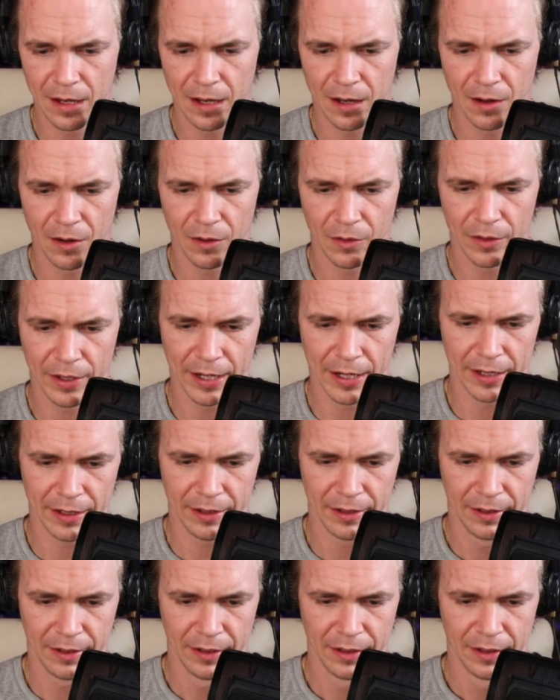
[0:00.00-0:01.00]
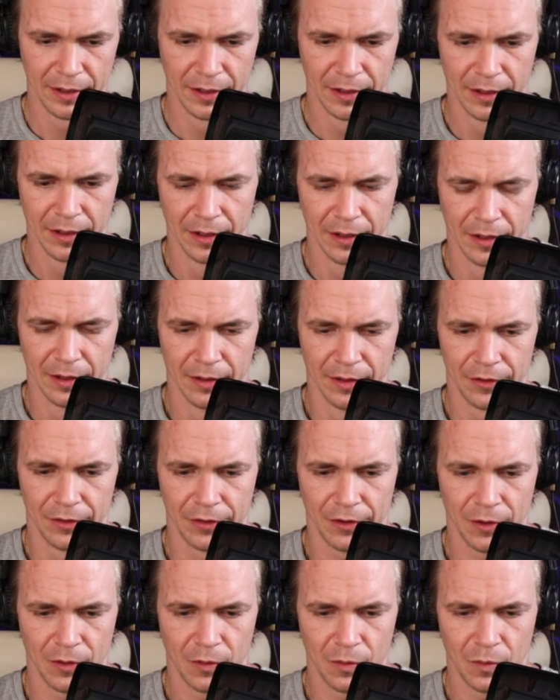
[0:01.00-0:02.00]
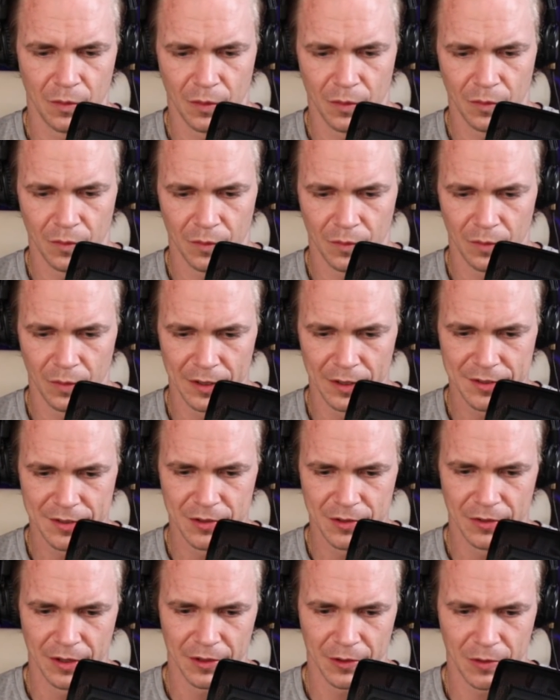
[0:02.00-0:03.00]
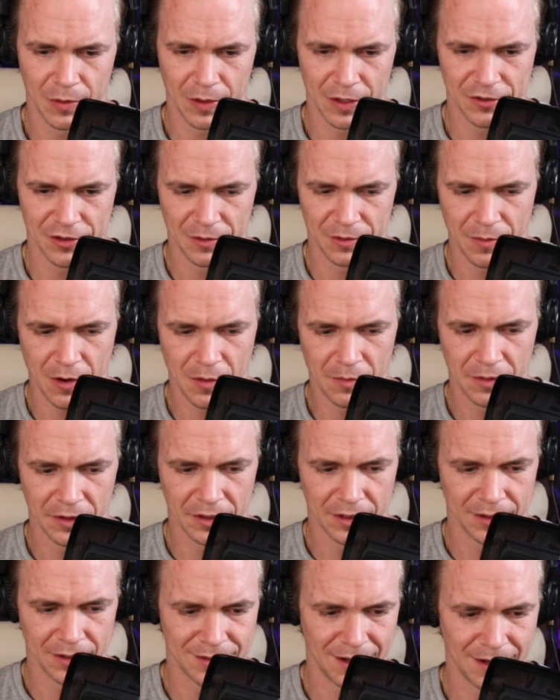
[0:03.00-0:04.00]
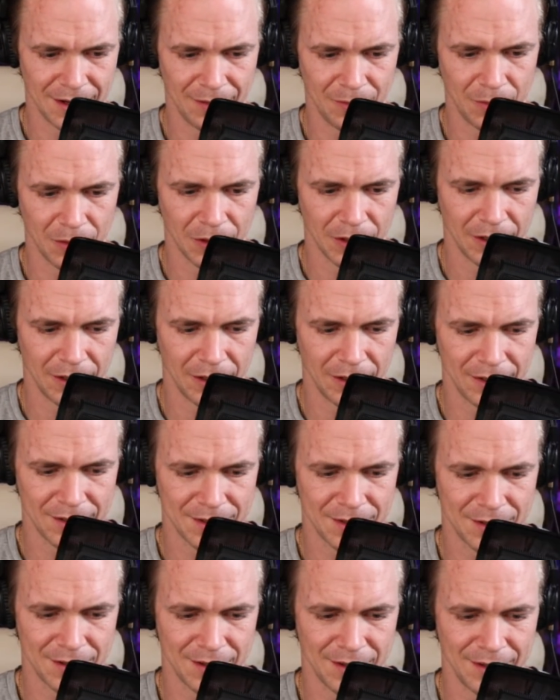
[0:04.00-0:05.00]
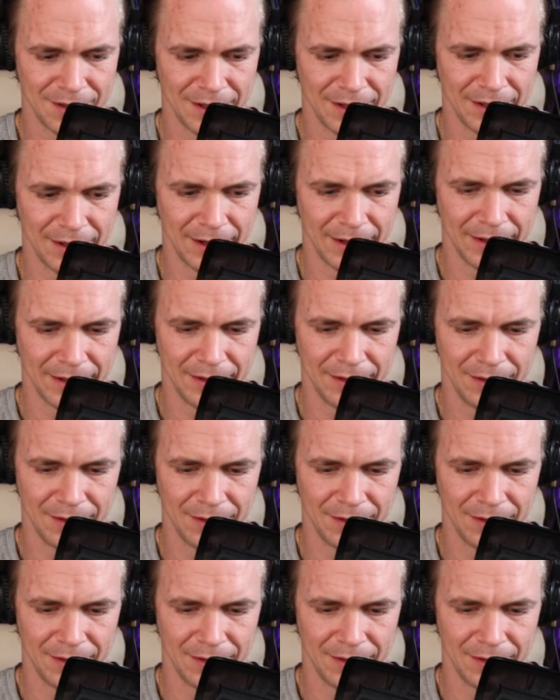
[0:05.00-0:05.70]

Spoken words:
Okay, so let's do another question moment, because it's Sunday night,